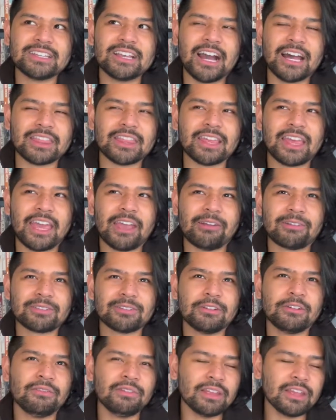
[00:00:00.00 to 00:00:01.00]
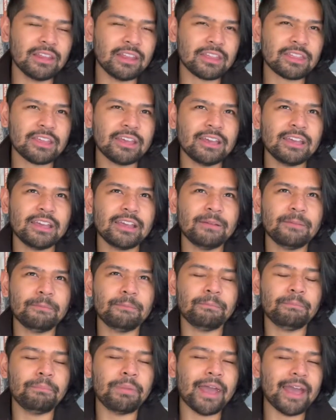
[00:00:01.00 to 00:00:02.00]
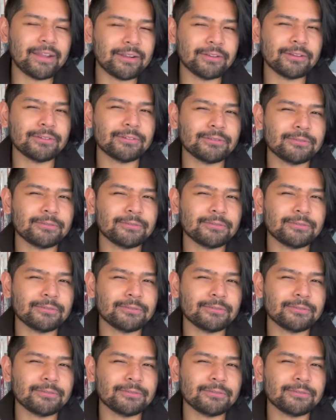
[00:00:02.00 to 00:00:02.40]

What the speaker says: got the character of Lilith better.